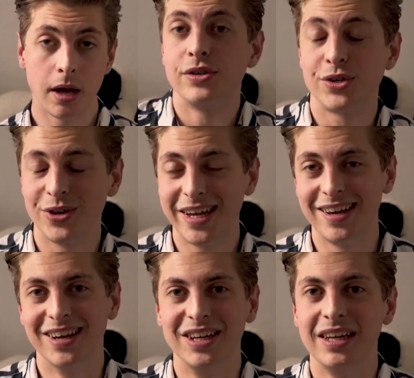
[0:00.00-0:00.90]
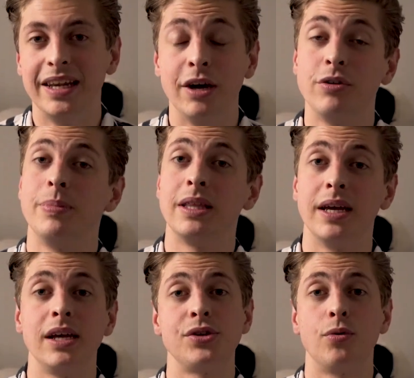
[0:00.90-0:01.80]
So yeah, now the big
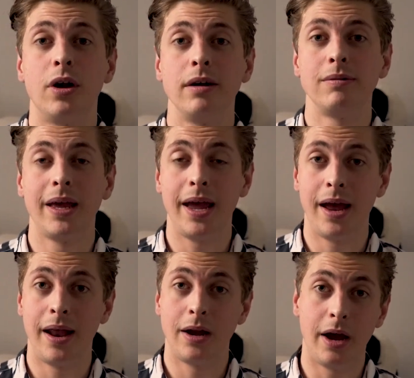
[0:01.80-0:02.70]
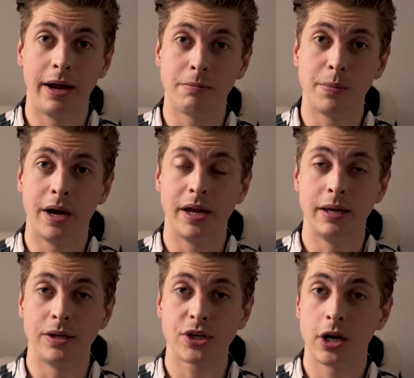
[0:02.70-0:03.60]
day has arrived and I have my
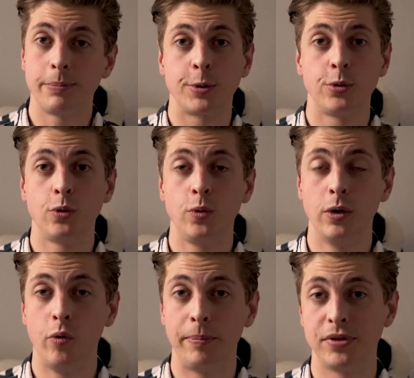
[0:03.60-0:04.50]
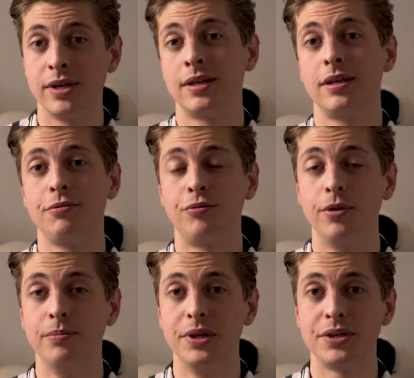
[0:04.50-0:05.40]
Skype call with a representative
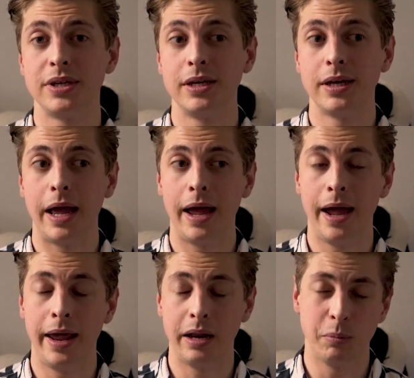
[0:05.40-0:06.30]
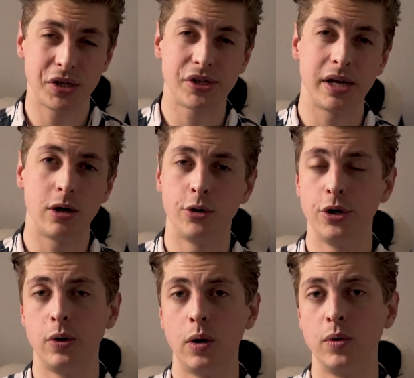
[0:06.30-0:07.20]
from Disney, and I must say,
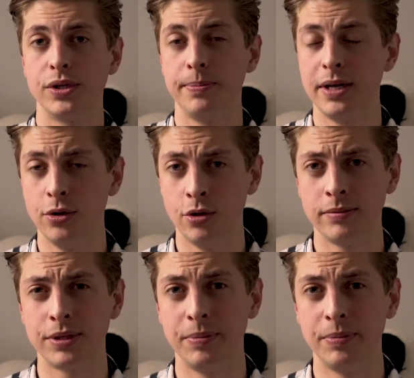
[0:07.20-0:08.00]
although I was a bit nervous